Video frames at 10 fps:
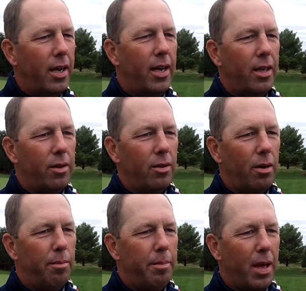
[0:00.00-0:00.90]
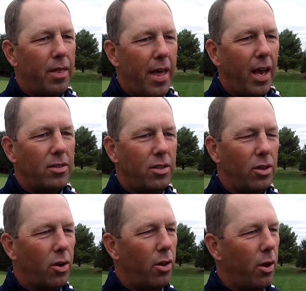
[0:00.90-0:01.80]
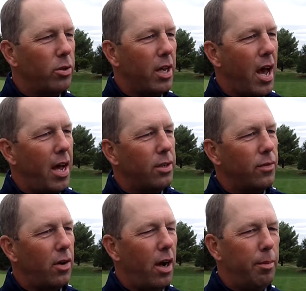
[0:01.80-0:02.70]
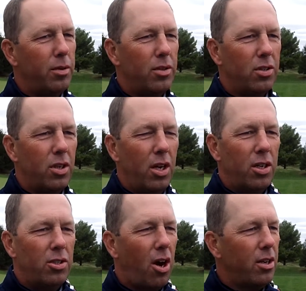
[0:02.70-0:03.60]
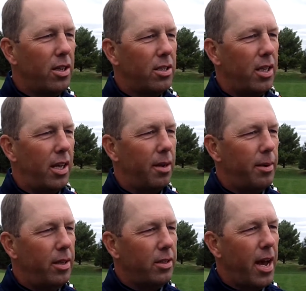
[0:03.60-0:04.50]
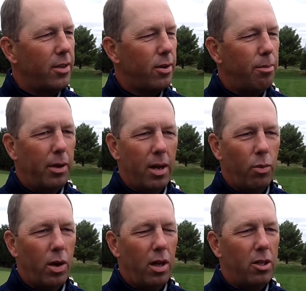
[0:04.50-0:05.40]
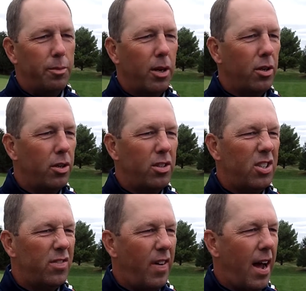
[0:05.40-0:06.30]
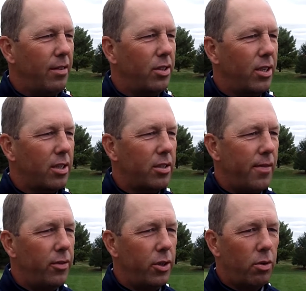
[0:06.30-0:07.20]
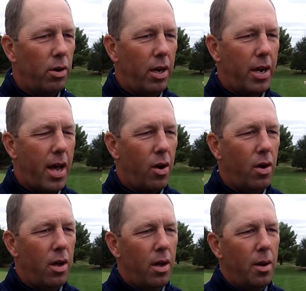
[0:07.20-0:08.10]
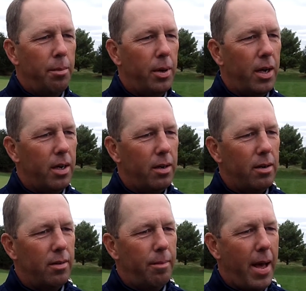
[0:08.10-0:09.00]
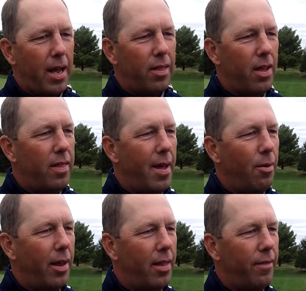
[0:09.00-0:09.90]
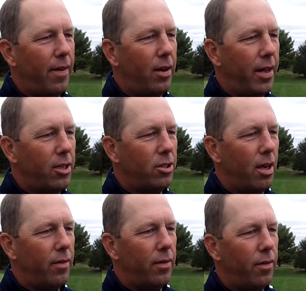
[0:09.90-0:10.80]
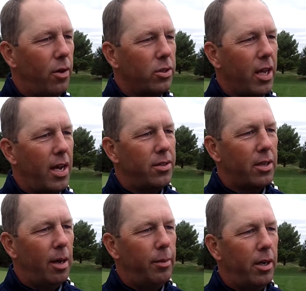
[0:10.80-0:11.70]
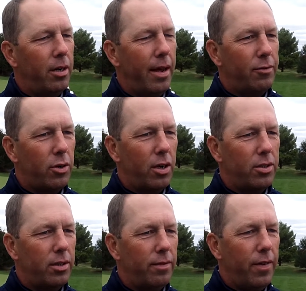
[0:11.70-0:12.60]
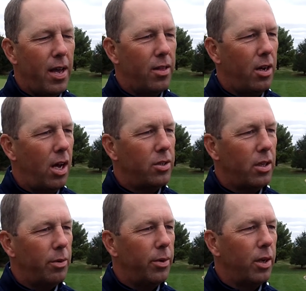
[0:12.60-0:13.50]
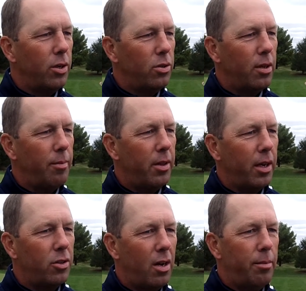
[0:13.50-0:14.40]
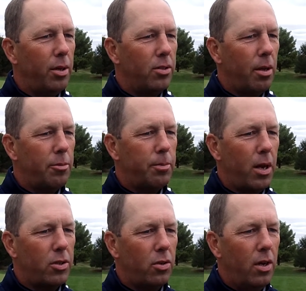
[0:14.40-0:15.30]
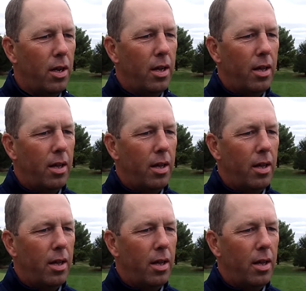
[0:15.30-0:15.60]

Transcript: And a big thanks needs to go to those guys for helping us start this thing. I mean, these guys are playing well, and it's been a good 5, 6, 7 year run now. But back then, they were laying the foundation of it. And for those guys to come here and have trust and faith in us that we were going to do something and try to build something special,